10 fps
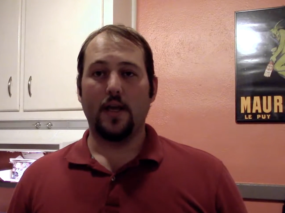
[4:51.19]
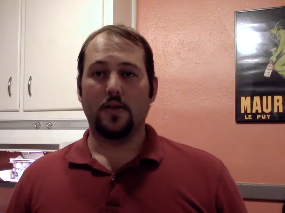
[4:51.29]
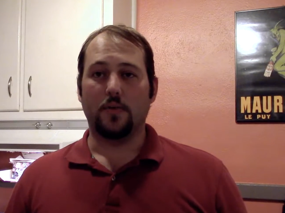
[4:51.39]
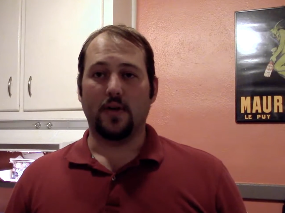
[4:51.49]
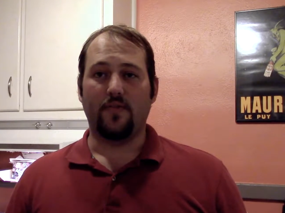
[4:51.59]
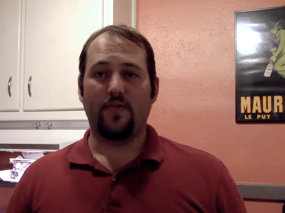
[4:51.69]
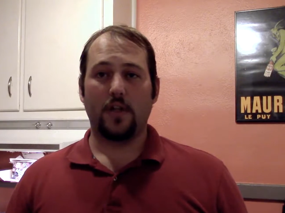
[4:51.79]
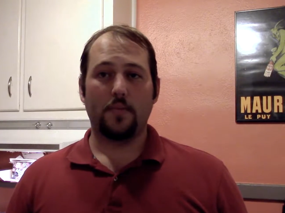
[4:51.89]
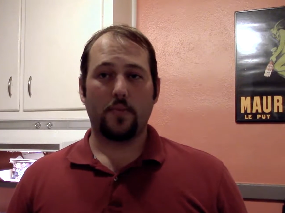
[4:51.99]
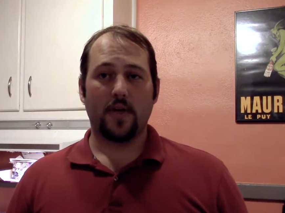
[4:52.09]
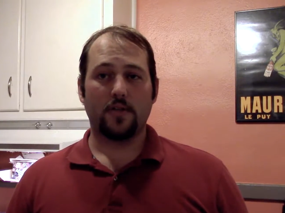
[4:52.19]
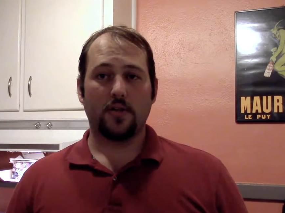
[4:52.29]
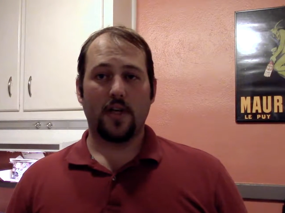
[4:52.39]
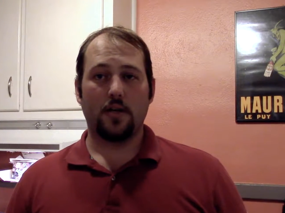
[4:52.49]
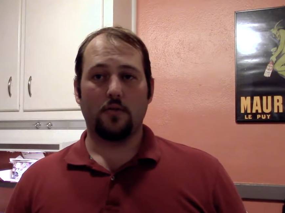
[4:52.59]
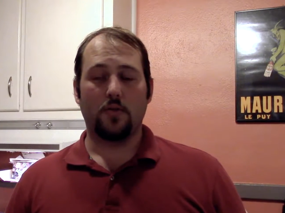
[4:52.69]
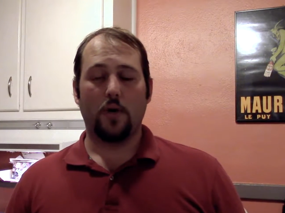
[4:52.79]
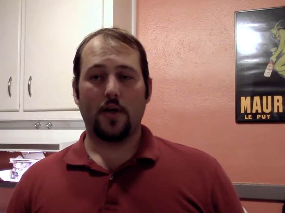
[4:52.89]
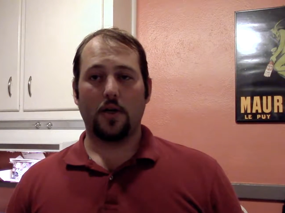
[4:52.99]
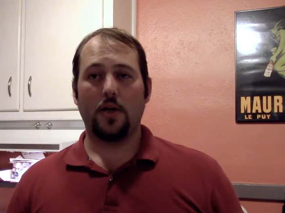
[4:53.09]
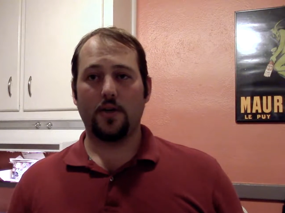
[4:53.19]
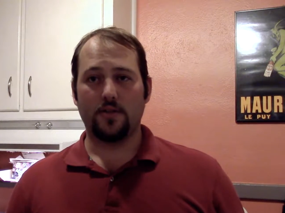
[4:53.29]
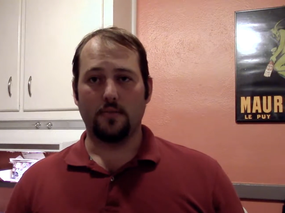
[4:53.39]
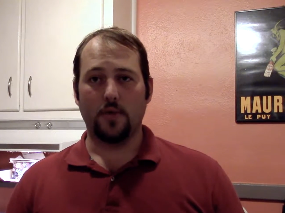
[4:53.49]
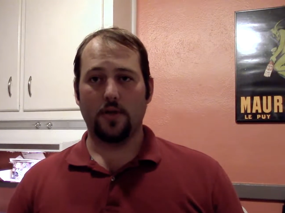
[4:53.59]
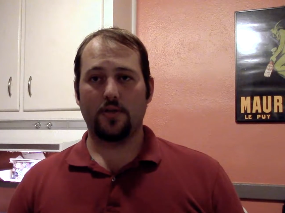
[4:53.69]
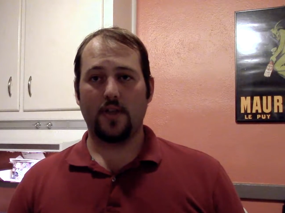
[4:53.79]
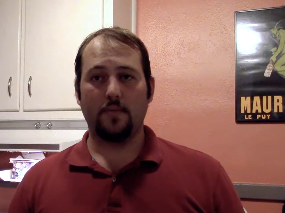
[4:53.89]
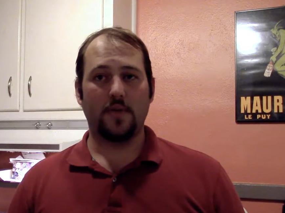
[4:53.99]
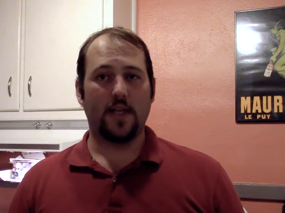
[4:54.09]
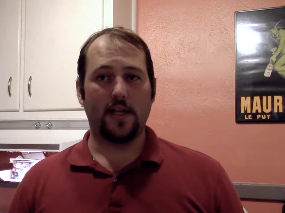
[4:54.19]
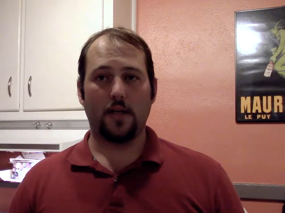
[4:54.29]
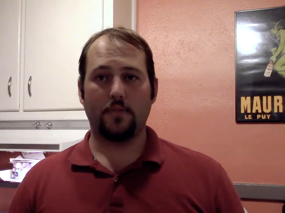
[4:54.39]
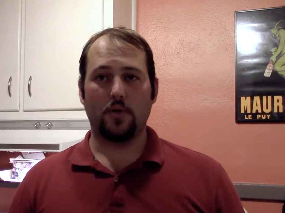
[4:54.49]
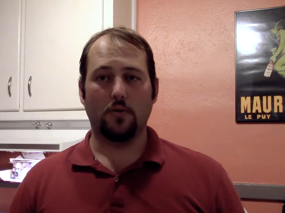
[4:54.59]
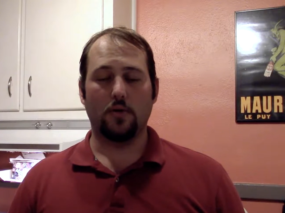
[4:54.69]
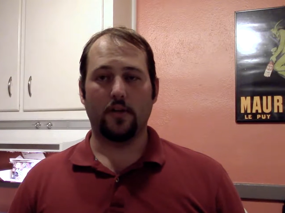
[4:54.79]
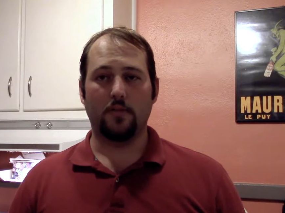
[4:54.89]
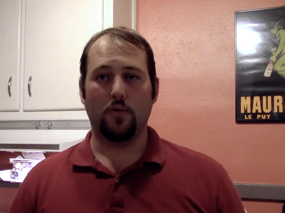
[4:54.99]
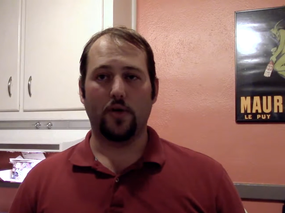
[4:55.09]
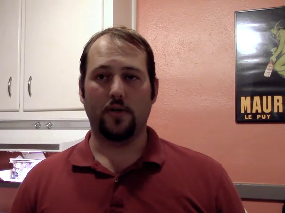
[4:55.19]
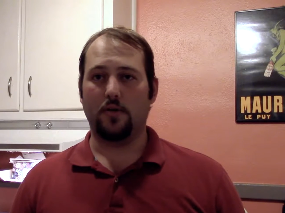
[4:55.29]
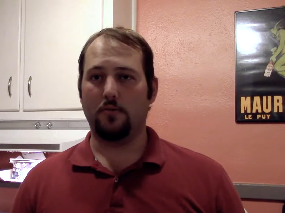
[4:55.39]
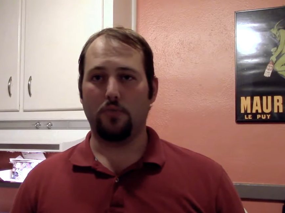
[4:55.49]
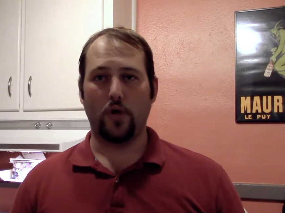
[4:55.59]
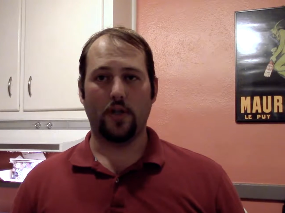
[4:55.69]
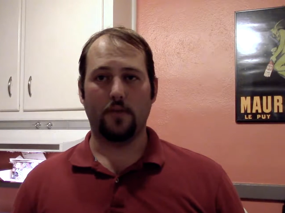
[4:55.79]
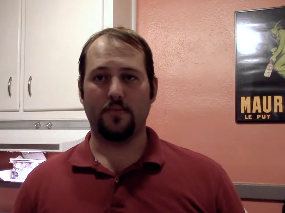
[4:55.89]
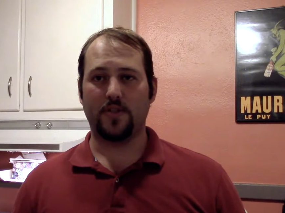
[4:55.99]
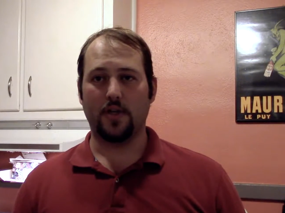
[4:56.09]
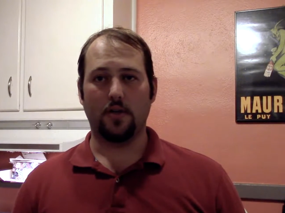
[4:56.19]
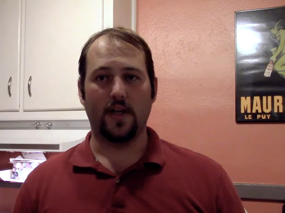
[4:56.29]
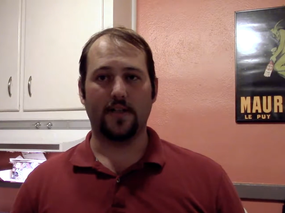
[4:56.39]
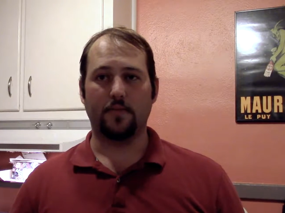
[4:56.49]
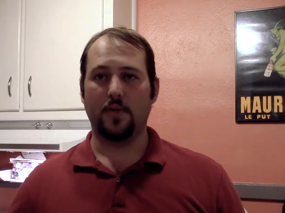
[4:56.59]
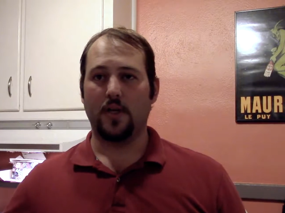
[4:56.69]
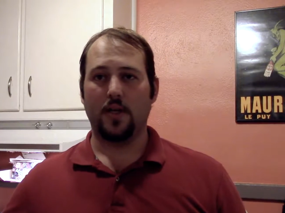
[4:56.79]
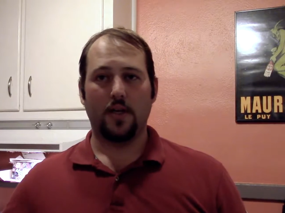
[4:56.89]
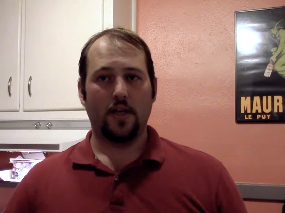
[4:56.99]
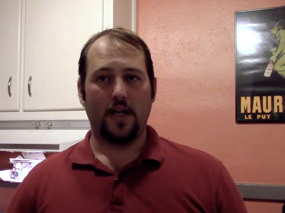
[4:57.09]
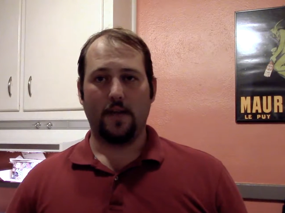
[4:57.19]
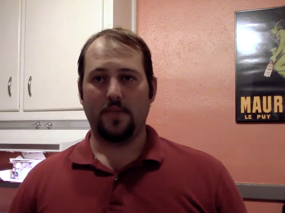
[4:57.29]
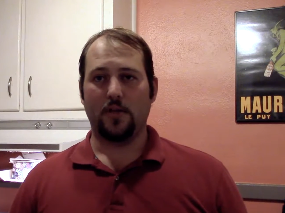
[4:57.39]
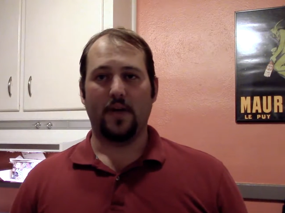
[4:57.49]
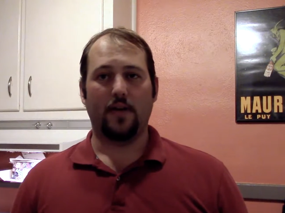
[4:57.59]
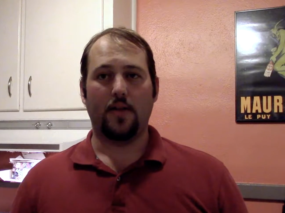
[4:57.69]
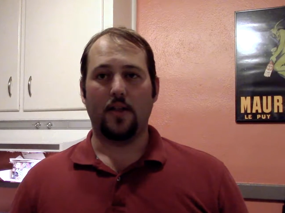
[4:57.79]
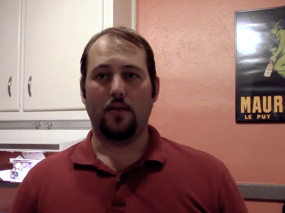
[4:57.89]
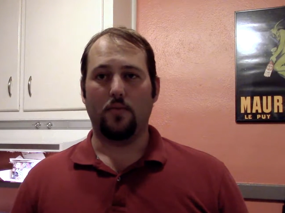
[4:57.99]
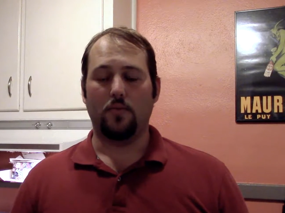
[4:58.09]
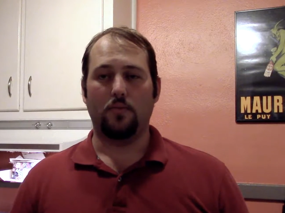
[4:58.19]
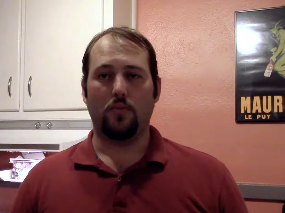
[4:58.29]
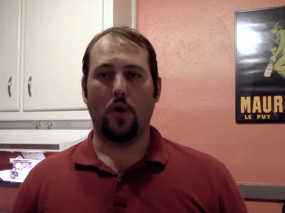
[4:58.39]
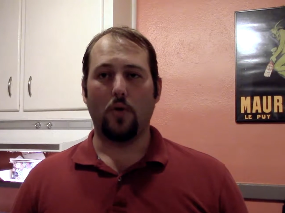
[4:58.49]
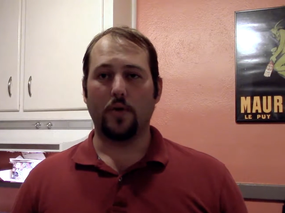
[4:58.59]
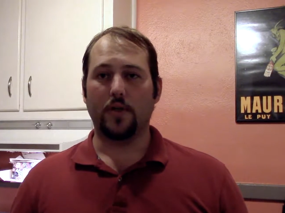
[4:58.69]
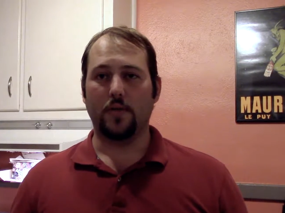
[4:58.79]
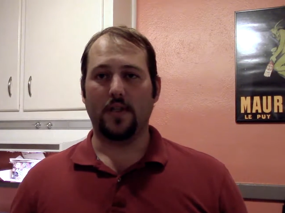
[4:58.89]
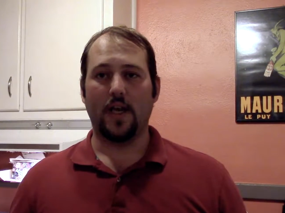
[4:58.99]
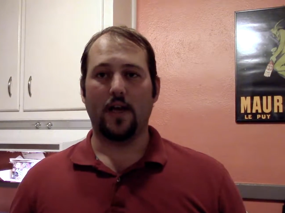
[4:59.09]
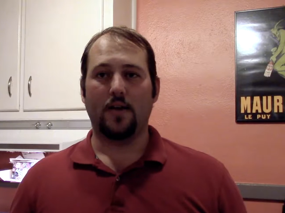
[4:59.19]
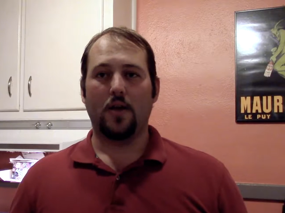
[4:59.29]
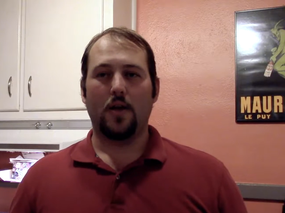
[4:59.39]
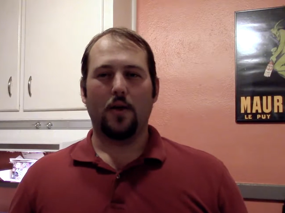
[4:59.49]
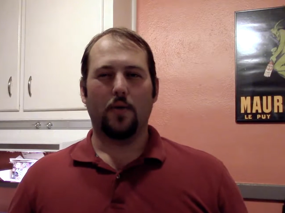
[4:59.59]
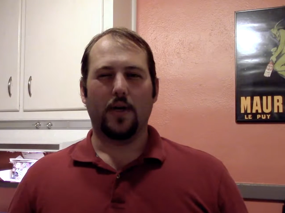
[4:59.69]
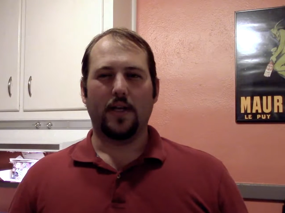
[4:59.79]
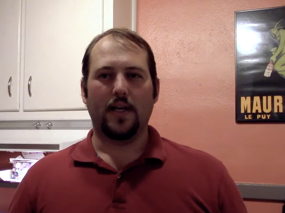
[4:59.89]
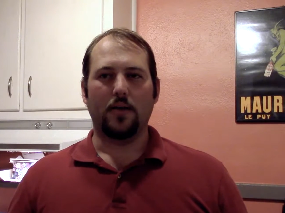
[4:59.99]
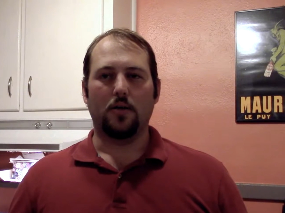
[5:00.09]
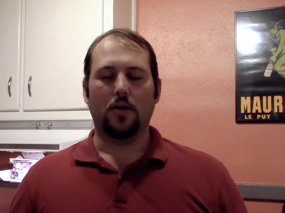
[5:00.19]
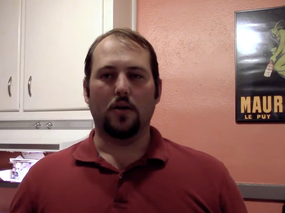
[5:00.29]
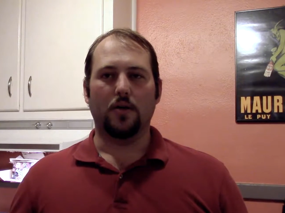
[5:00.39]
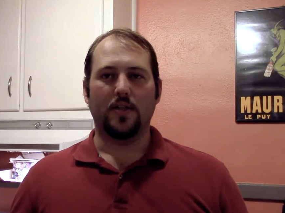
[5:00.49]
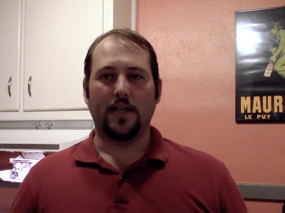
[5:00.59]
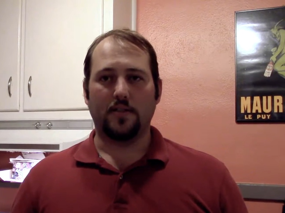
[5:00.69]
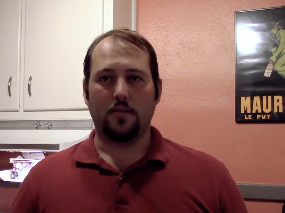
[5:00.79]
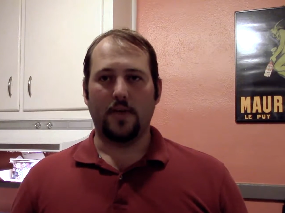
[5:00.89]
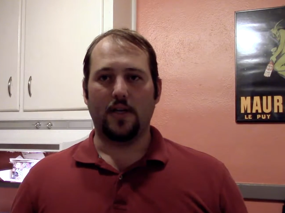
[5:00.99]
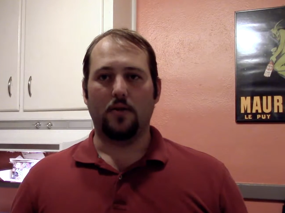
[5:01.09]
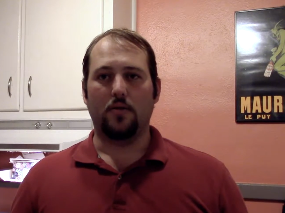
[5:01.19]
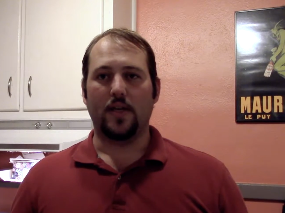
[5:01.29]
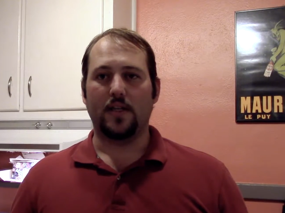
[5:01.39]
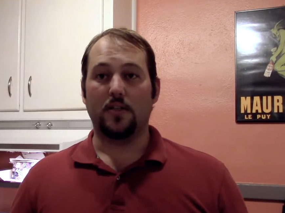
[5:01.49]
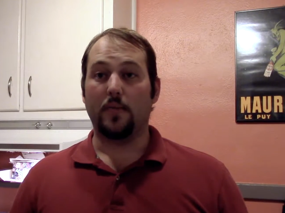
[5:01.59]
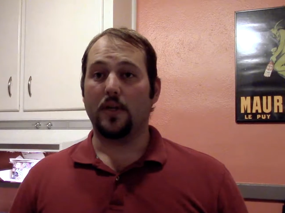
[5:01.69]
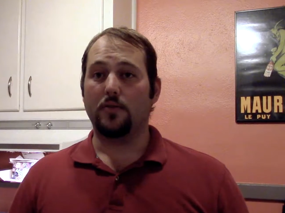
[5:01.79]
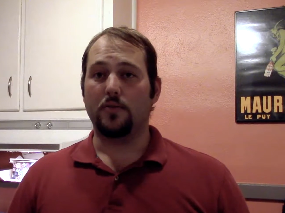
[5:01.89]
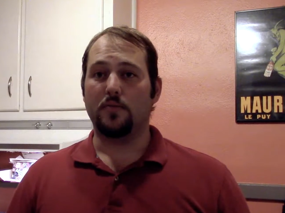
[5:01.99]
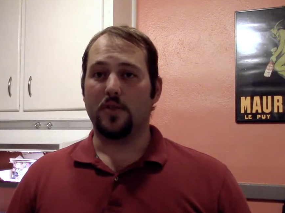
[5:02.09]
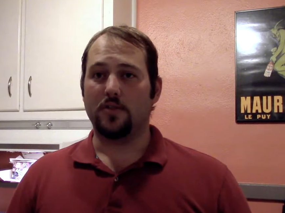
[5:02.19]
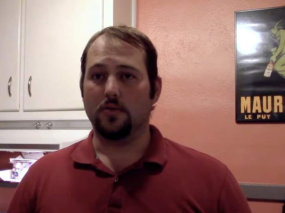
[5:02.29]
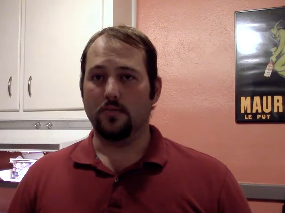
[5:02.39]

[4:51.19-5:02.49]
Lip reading: is we're going to fill up the pressure canner with water, submerge them, get it up to a rolling boil them, sterilize them, empty them out, and then while we're doing that, we're going to get our diced tomato and tomato juice mixture